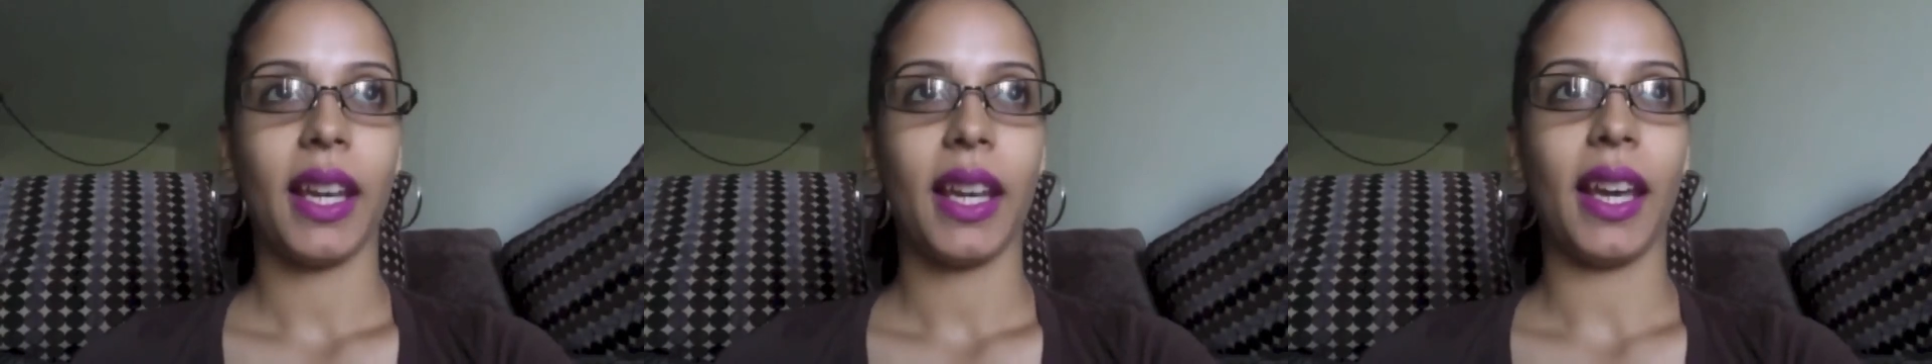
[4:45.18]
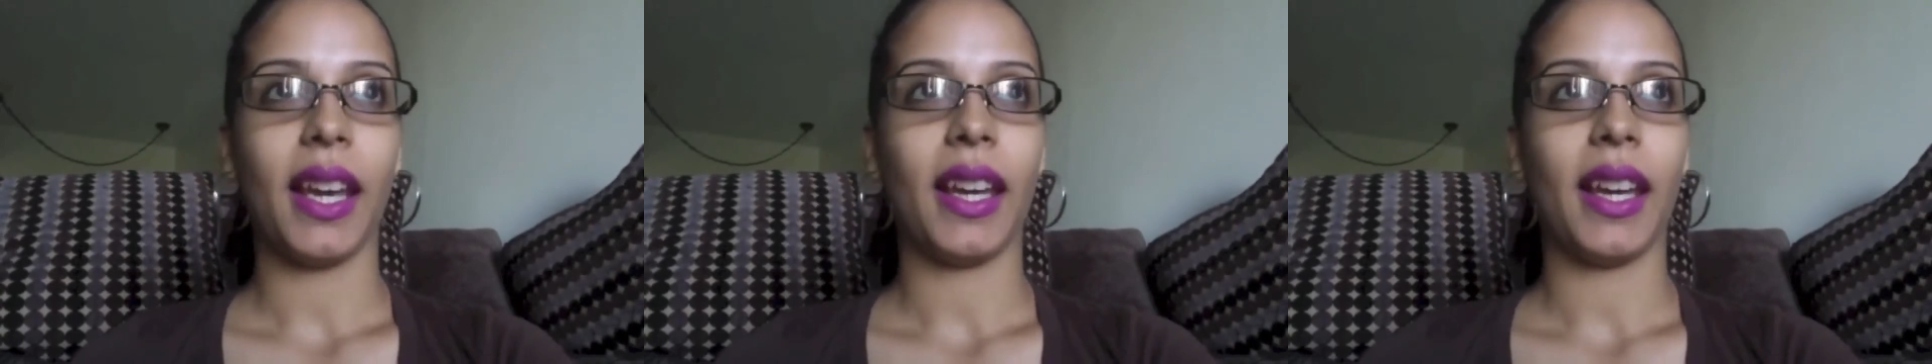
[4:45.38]

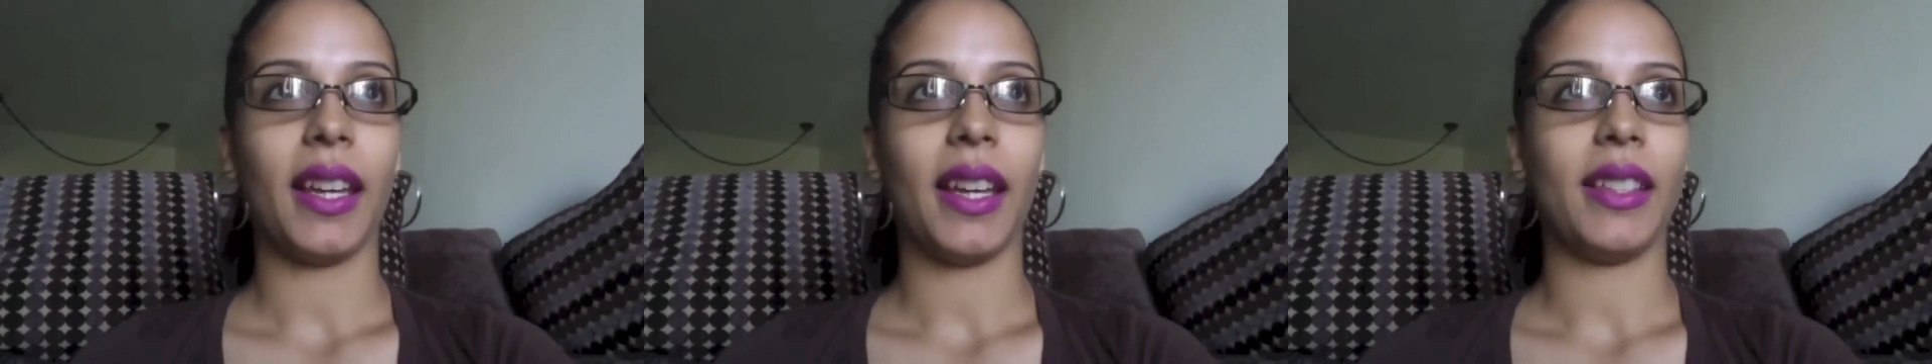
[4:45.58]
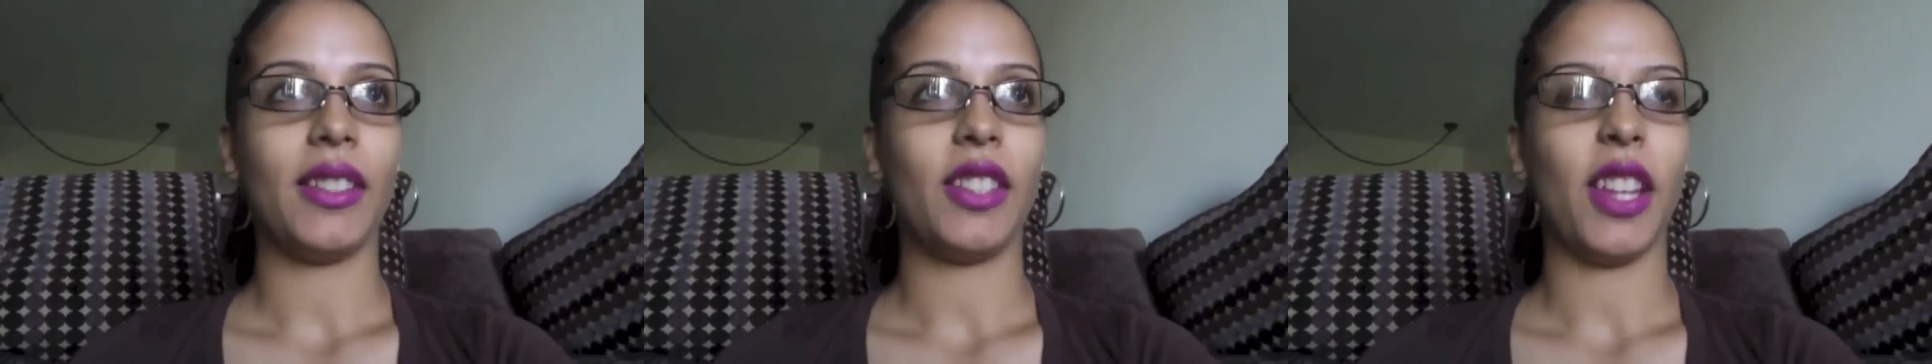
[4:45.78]

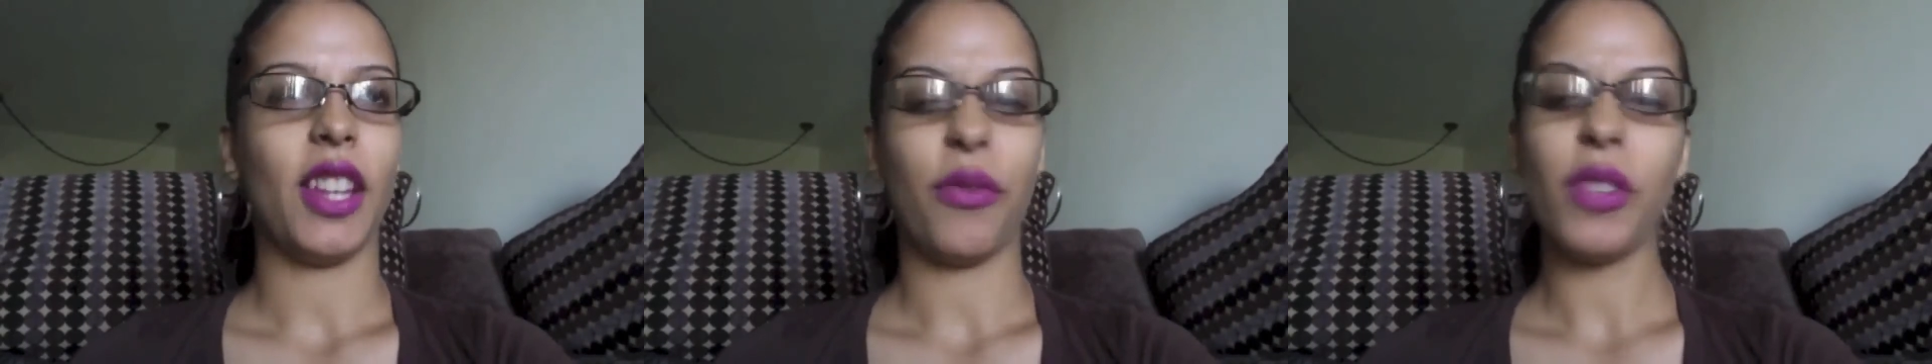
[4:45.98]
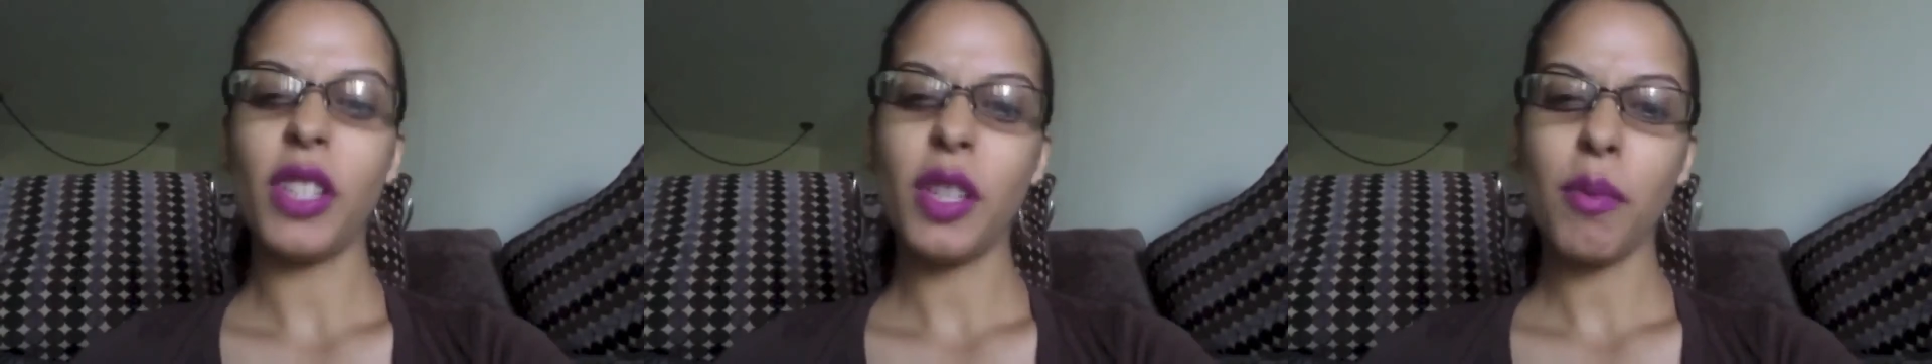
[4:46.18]
And you get
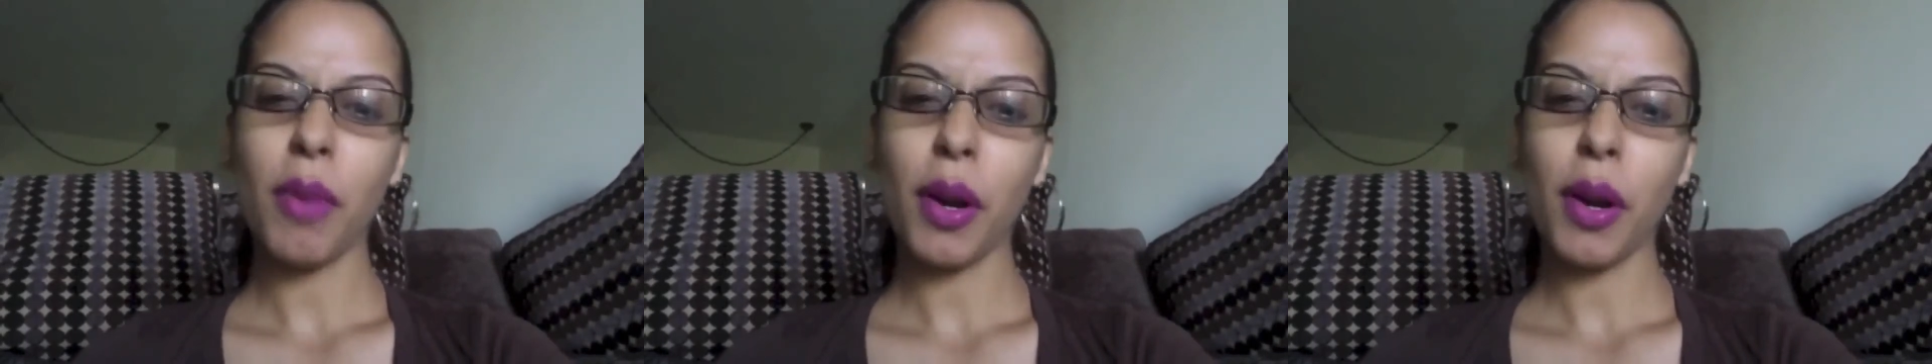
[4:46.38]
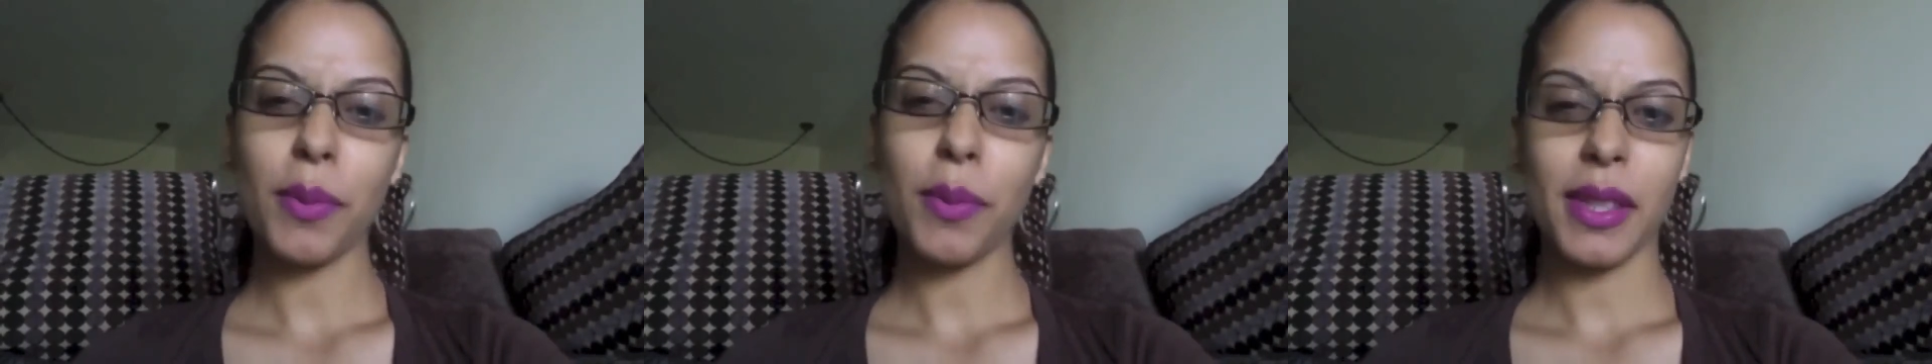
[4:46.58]
fishy
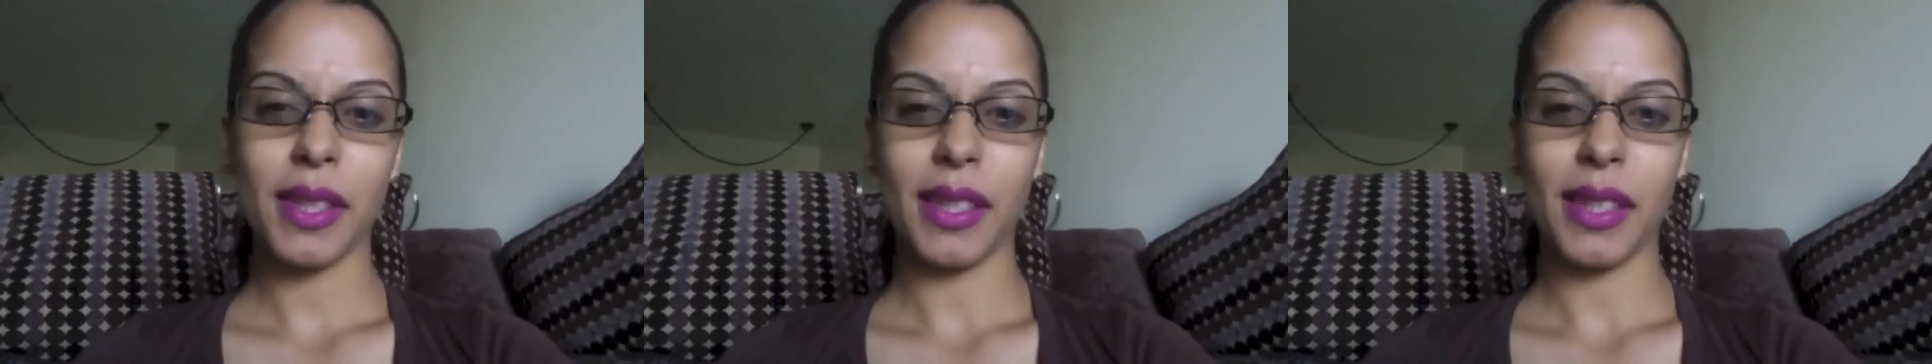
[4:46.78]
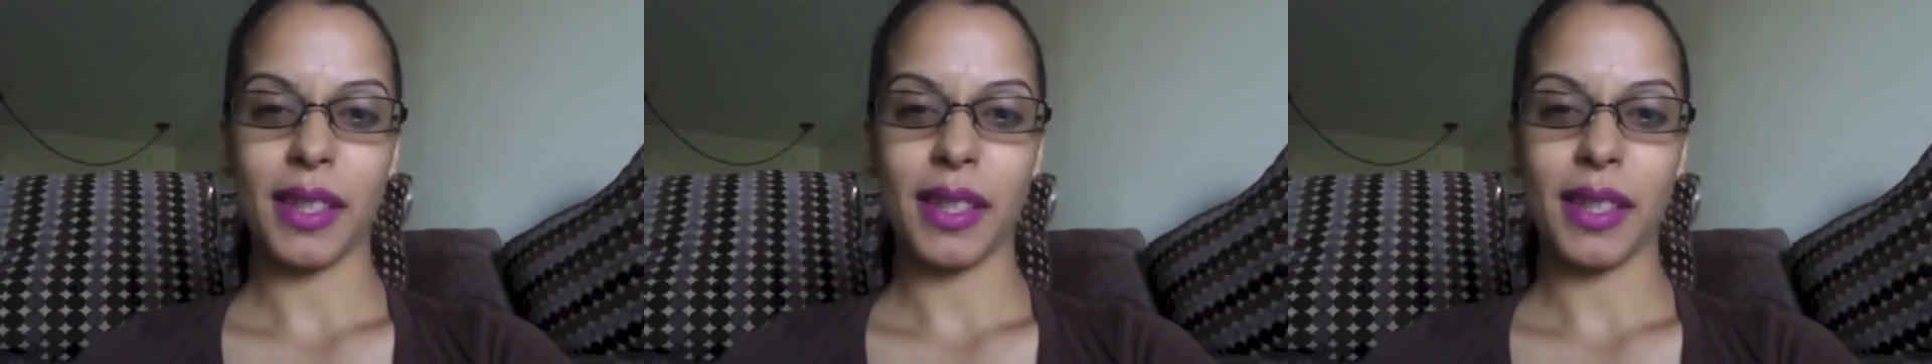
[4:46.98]
burps,